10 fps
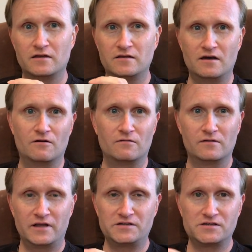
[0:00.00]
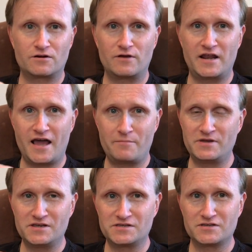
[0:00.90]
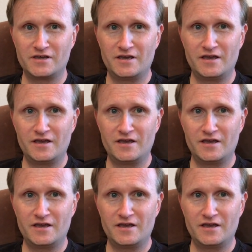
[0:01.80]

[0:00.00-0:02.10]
no, let's just create happiness,